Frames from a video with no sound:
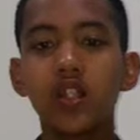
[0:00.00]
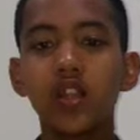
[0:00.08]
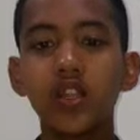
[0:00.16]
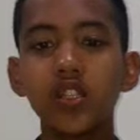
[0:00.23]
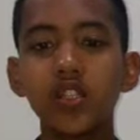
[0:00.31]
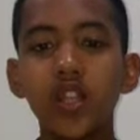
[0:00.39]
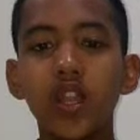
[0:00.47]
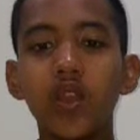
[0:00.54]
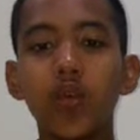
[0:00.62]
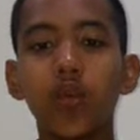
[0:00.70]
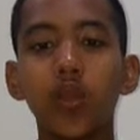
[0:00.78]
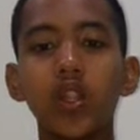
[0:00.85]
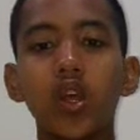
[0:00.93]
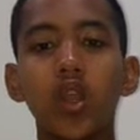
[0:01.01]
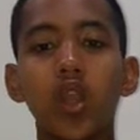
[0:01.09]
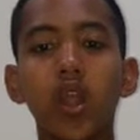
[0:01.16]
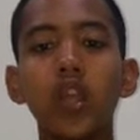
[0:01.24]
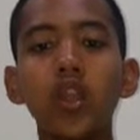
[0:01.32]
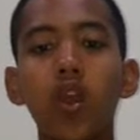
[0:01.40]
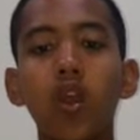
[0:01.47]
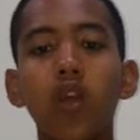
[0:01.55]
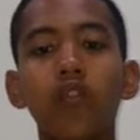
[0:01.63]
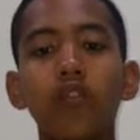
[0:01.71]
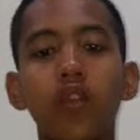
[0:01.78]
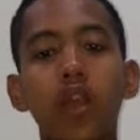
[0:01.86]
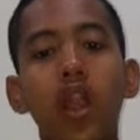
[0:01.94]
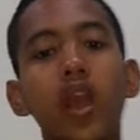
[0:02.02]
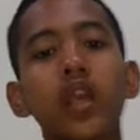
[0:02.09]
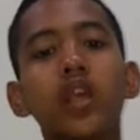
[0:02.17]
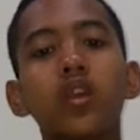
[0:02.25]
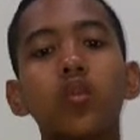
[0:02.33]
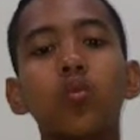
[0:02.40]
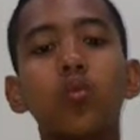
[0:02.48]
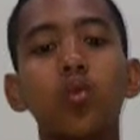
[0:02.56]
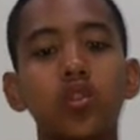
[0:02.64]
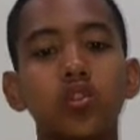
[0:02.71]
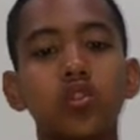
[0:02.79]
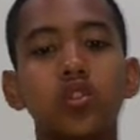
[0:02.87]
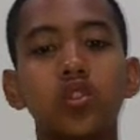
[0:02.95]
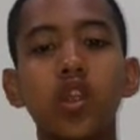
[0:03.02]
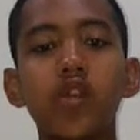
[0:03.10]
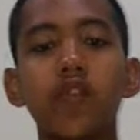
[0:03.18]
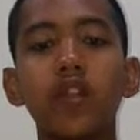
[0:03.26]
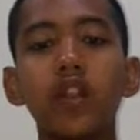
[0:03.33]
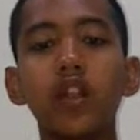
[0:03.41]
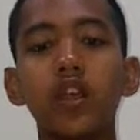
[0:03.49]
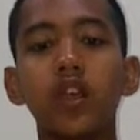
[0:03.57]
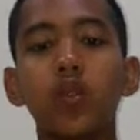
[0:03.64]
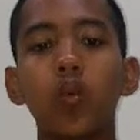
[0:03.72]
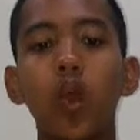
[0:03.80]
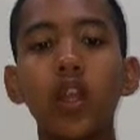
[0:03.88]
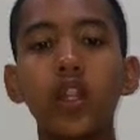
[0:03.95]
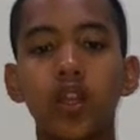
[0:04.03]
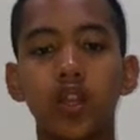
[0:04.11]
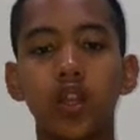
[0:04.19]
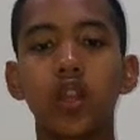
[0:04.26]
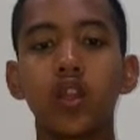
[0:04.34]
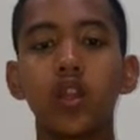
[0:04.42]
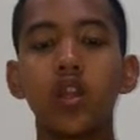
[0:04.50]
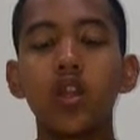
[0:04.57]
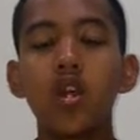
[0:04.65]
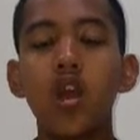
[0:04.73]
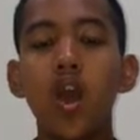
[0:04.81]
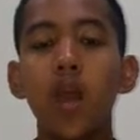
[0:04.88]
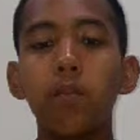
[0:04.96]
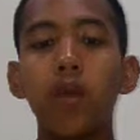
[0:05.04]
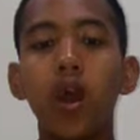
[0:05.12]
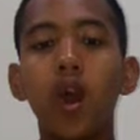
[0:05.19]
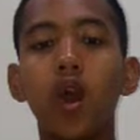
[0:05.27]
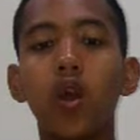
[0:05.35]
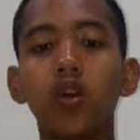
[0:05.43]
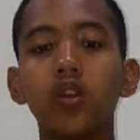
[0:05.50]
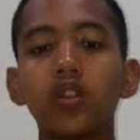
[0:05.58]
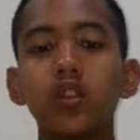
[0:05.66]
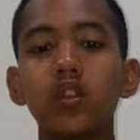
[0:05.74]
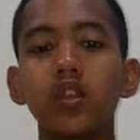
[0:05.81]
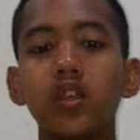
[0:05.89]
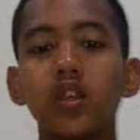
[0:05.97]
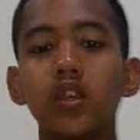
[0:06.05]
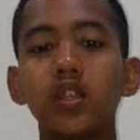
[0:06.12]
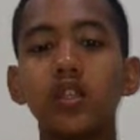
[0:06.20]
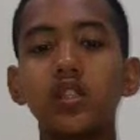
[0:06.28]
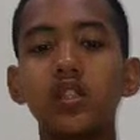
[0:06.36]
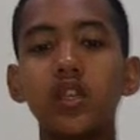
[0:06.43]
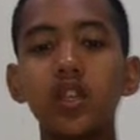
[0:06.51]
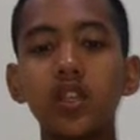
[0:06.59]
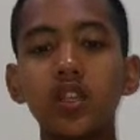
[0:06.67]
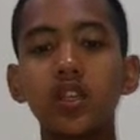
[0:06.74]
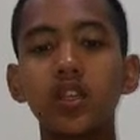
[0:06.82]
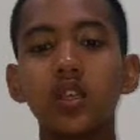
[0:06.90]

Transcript: the distance with a ray of light would travel in 1 year about 6